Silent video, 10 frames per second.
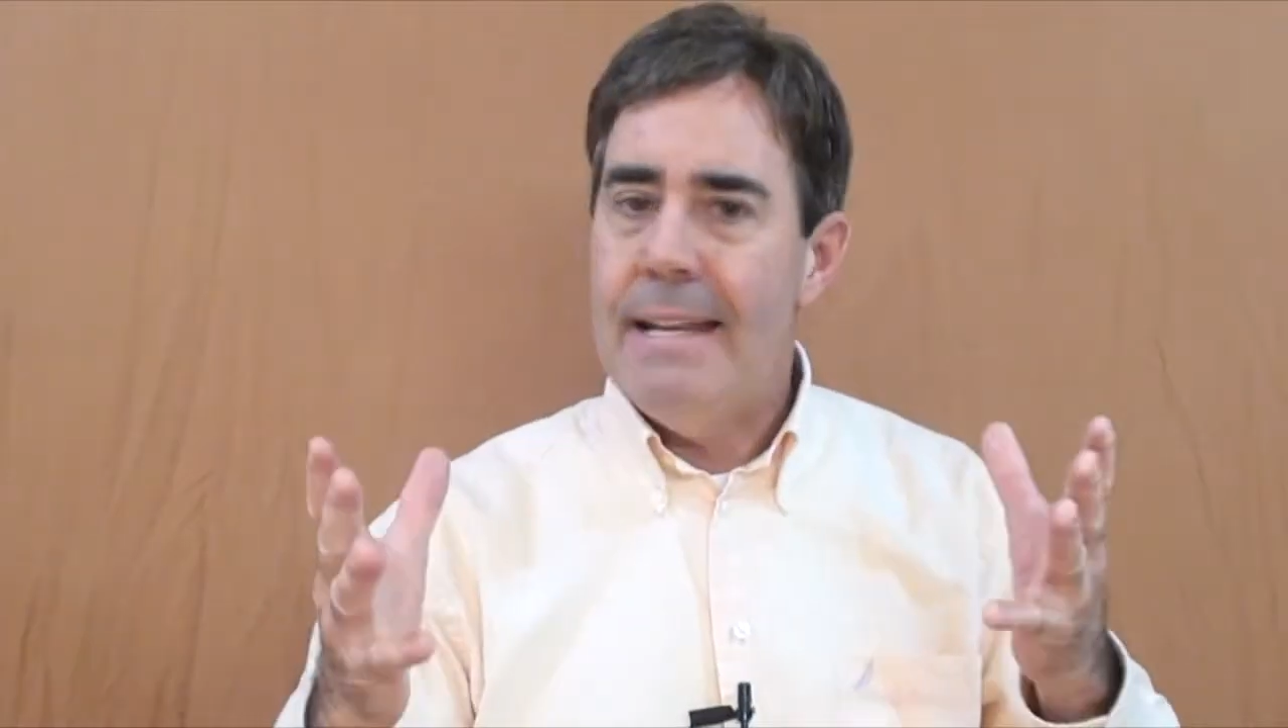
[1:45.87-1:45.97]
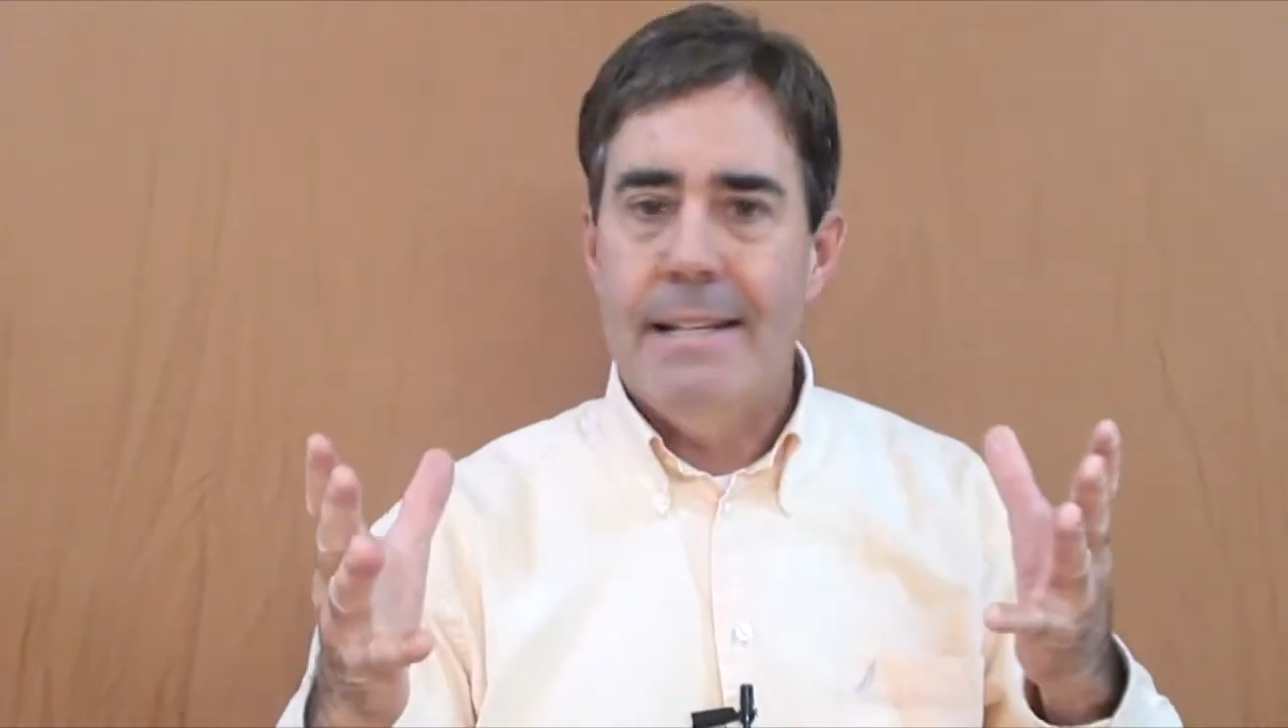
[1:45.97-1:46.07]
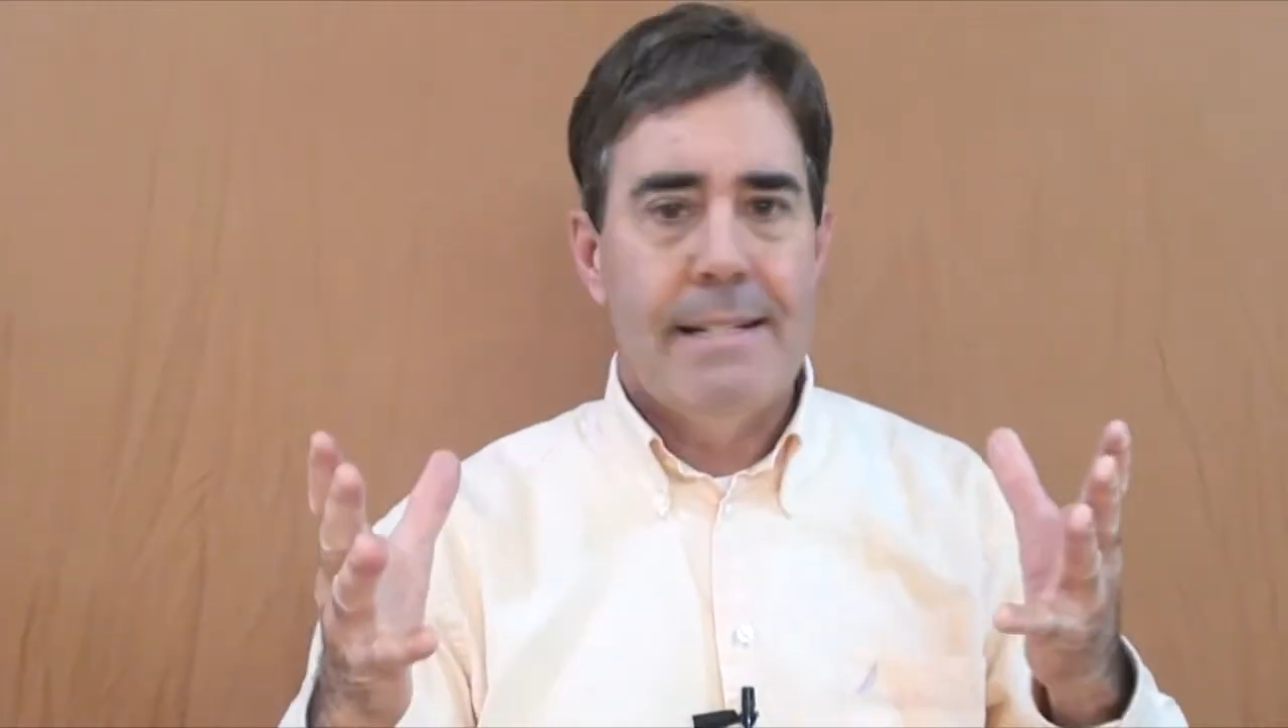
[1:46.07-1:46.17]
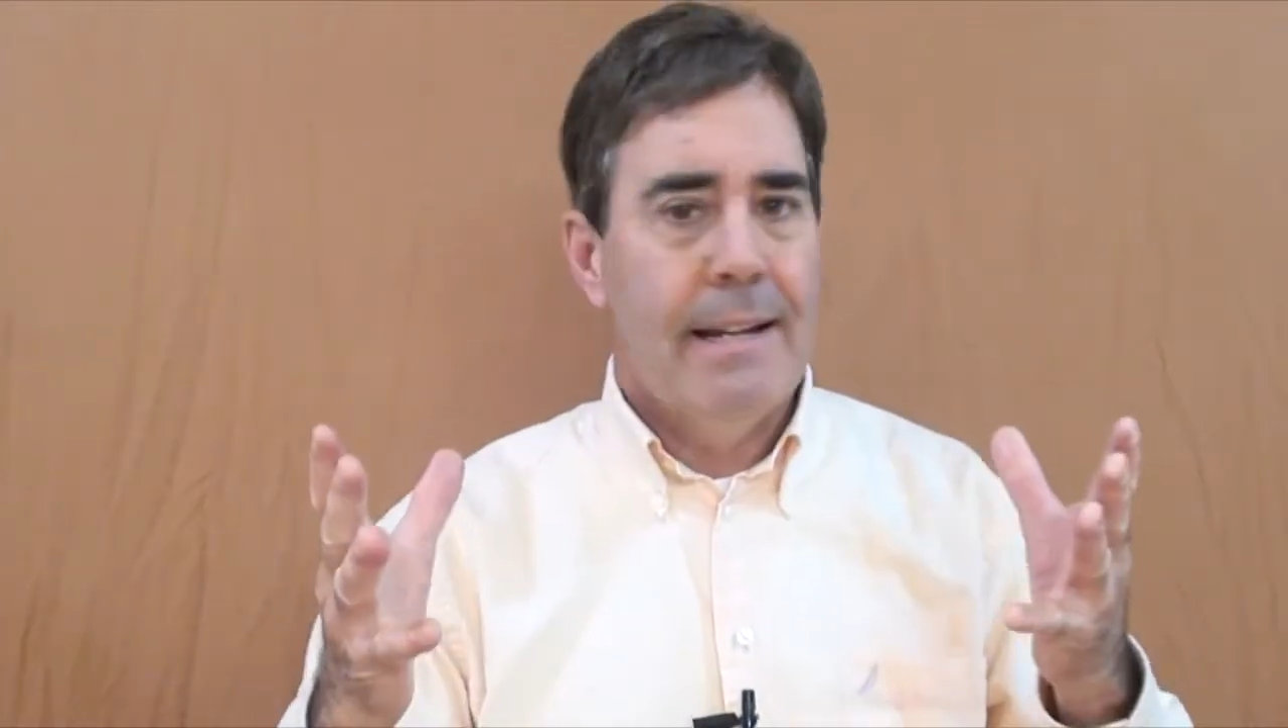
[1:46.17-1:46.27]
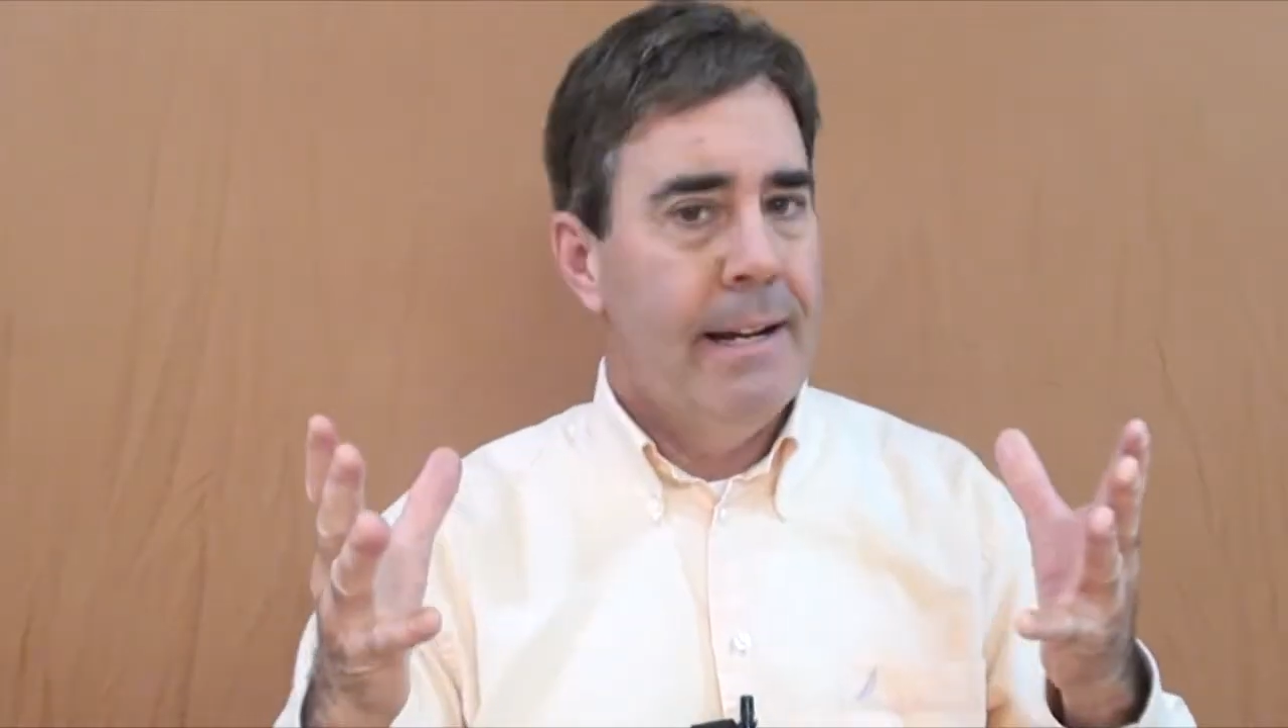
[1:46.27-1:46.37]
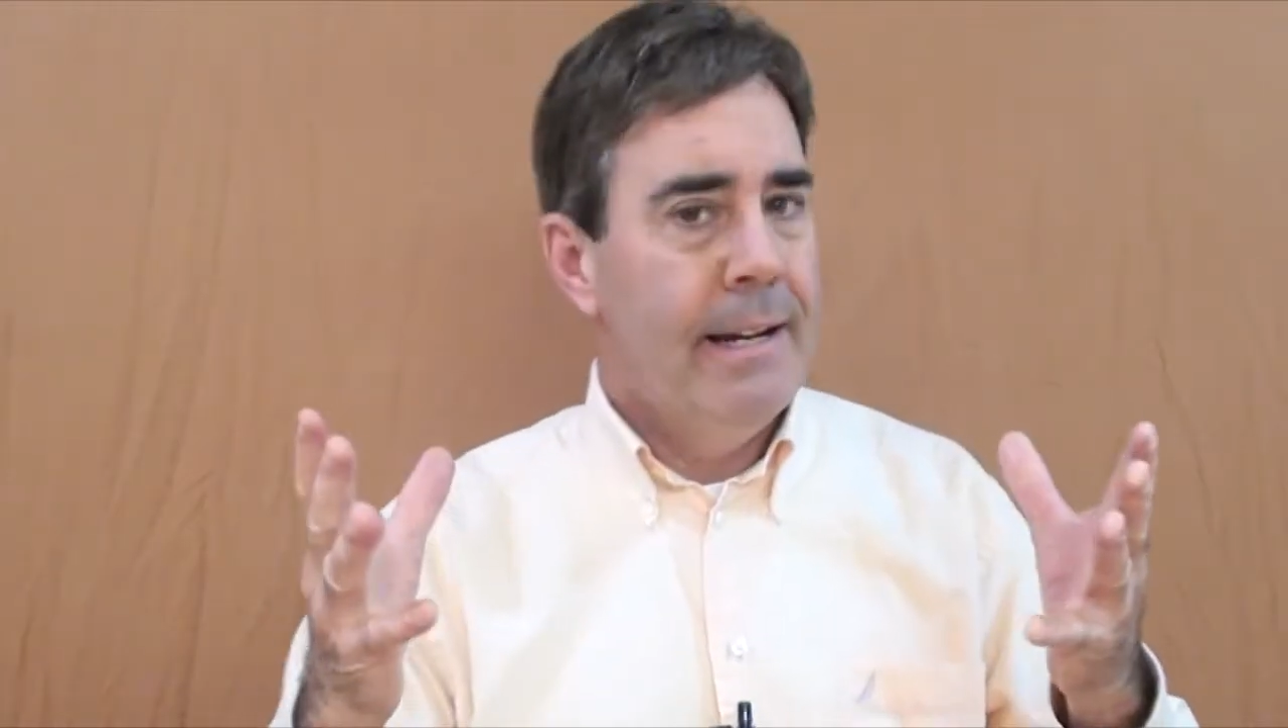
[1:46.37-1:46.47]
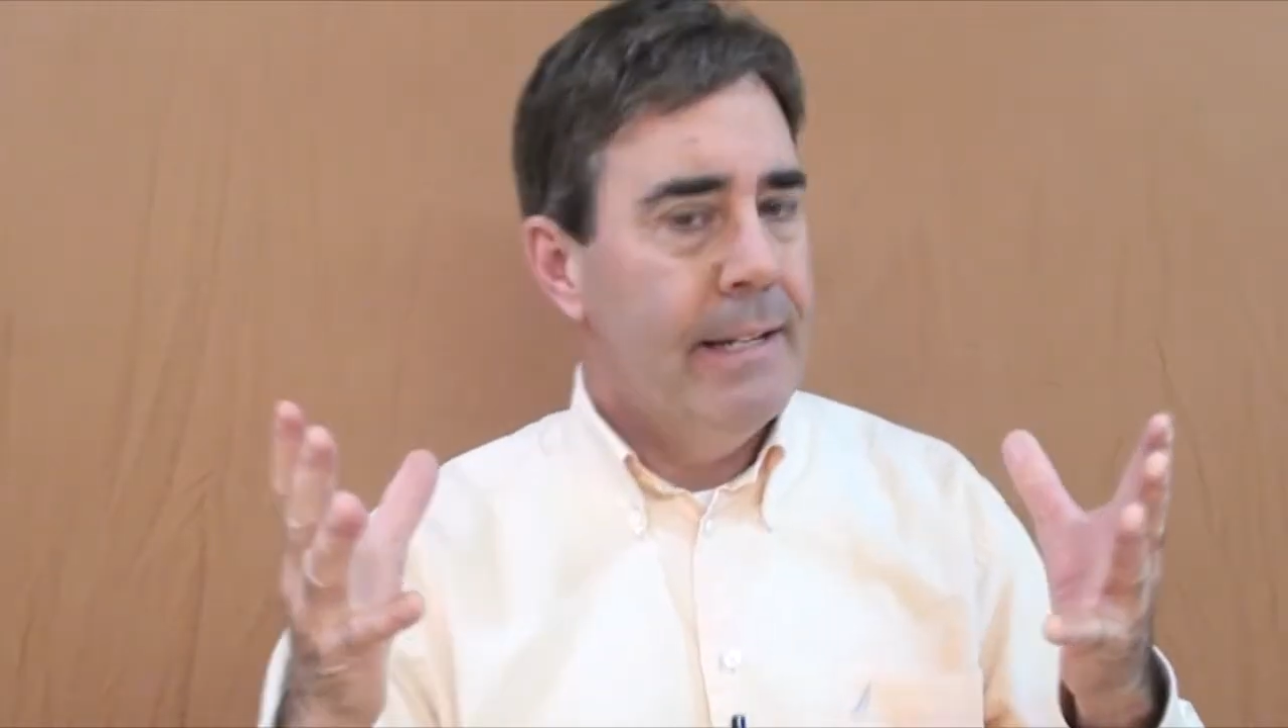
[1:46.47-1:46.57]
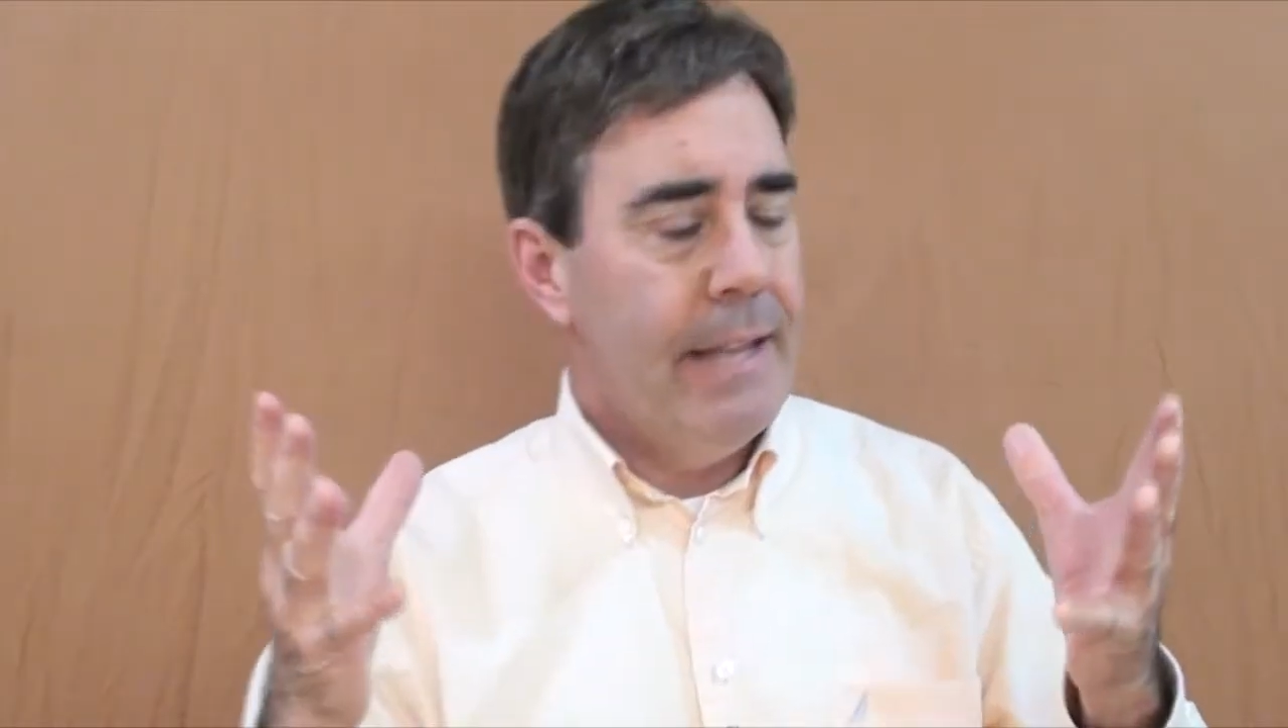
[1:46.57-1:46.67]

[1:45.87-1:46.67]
is a,